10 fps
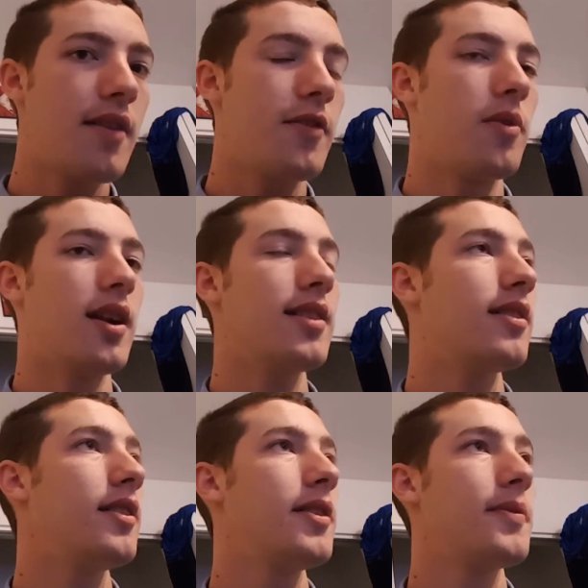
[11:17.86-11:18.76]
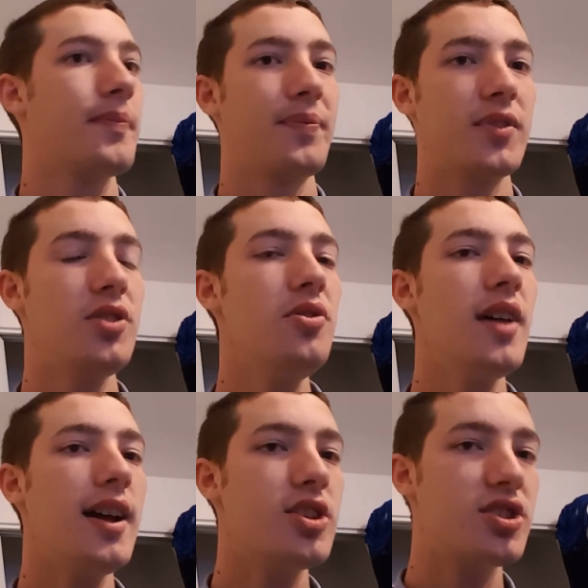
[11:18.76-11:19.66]
want to do
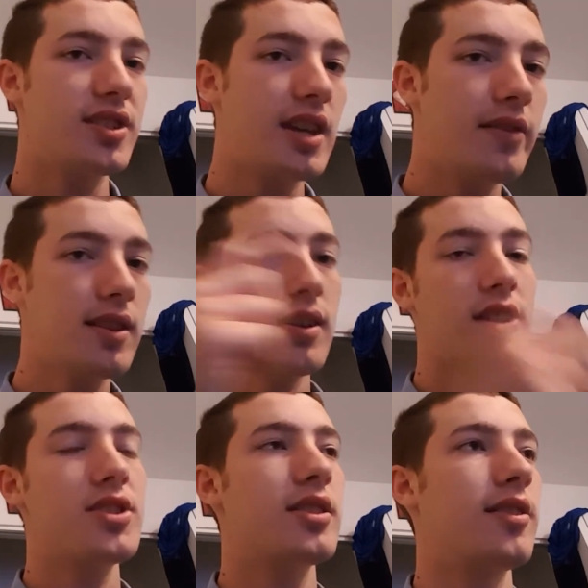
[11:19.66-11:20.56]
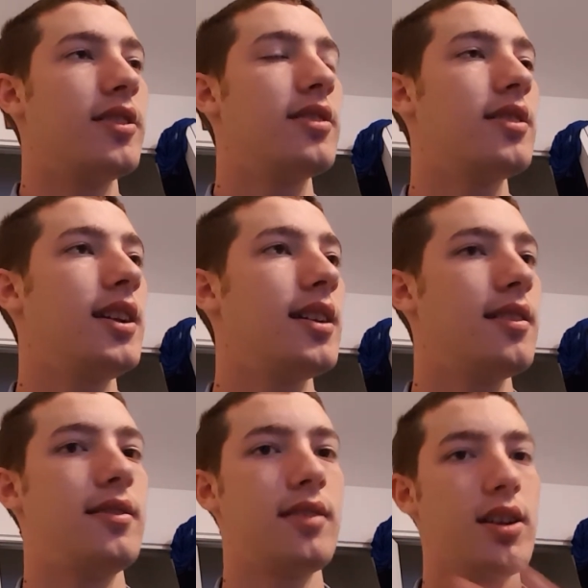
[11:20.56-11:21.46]
that, just give it to Touchstone. You don't need to
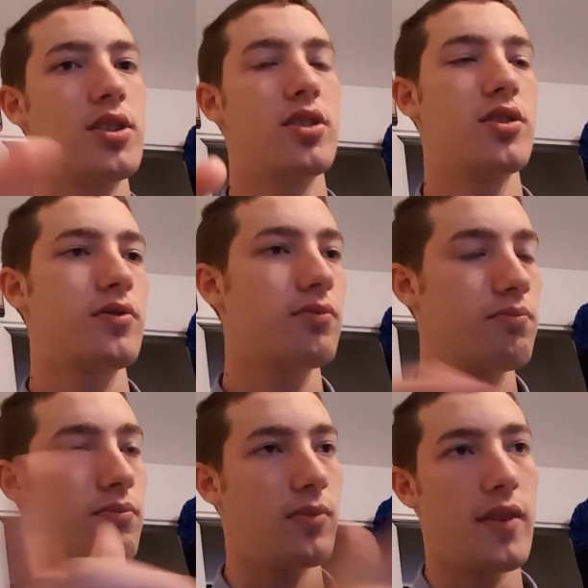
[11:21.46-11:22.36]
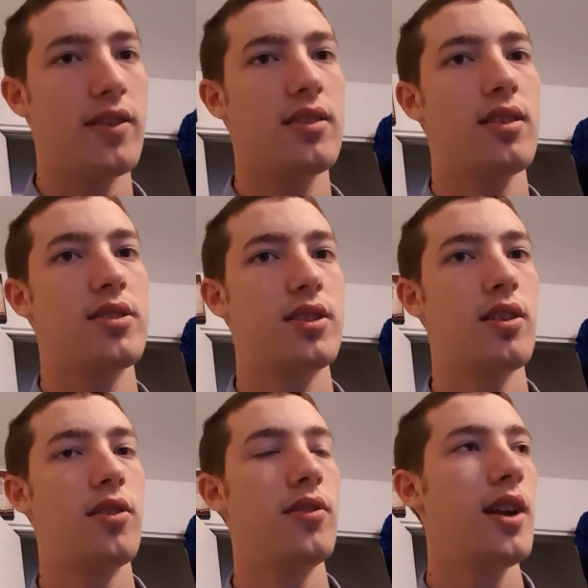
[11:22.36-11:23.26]
touch it. Just give it to
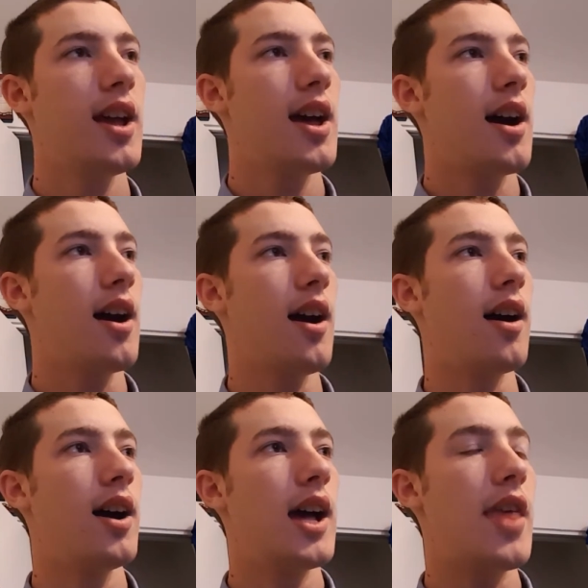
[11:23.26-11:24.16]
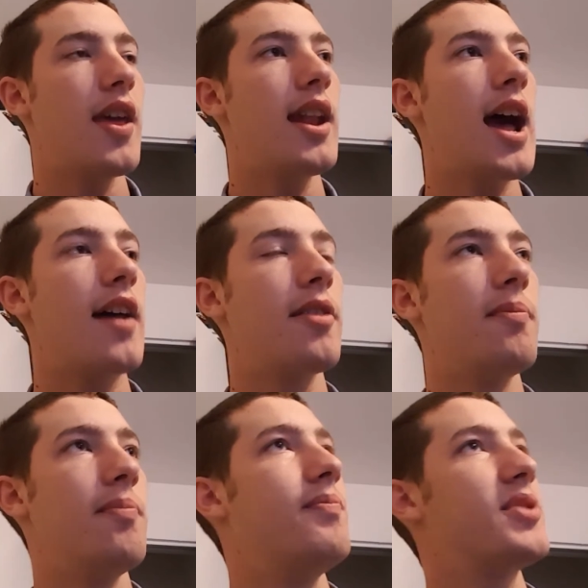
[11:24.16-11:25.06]
Touchstone. And then have
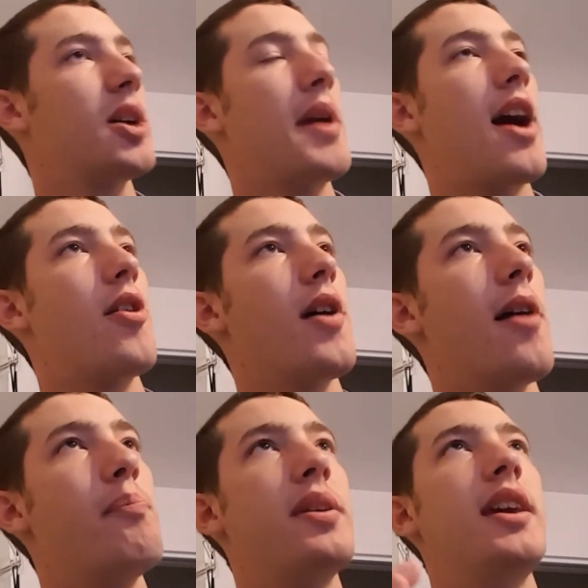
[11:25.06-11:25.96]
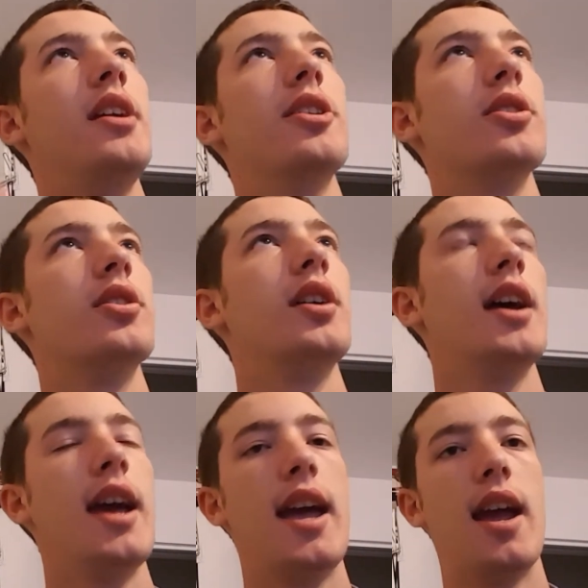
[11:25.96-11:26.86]
them somehow appear
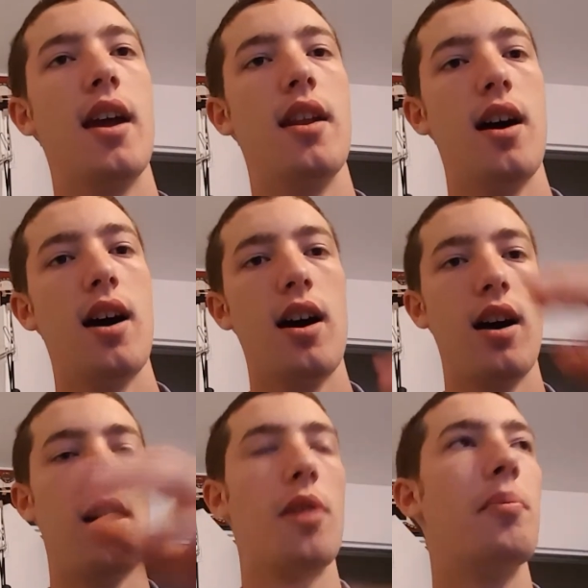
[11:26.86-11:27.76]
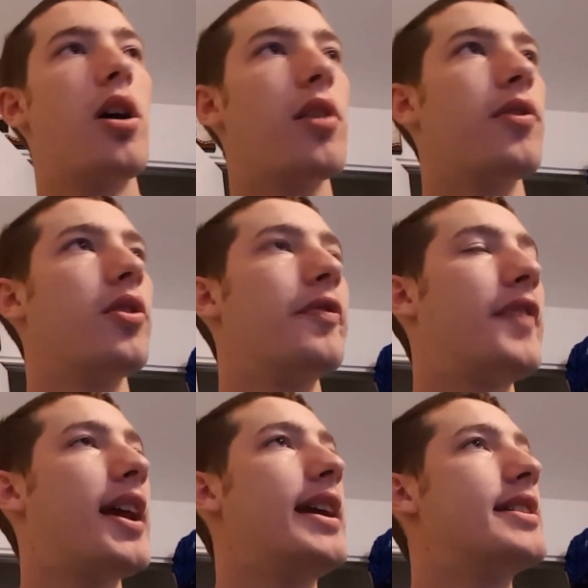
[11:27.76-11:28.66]
in a Marvel
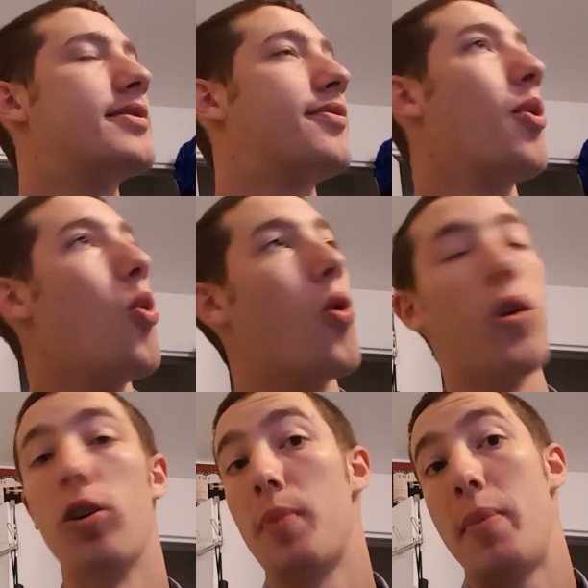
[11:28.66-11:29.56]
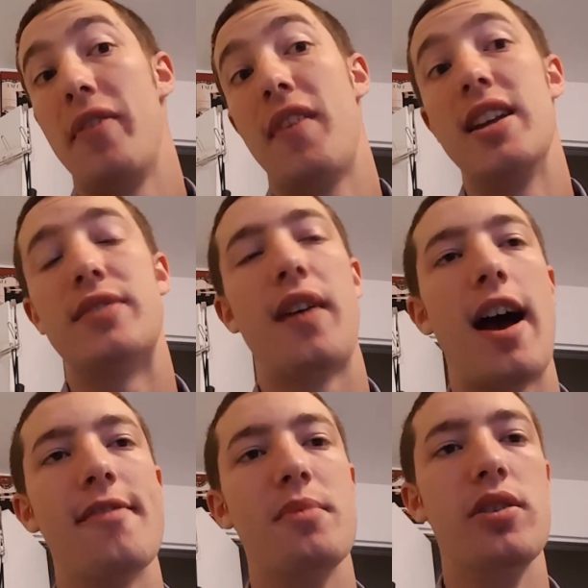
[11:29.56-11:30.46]
Phase 4 or maybe Phase
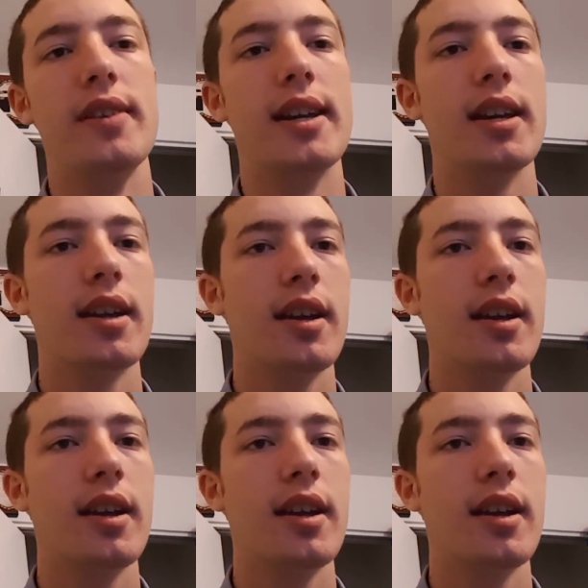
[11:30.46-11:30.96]
5 movie.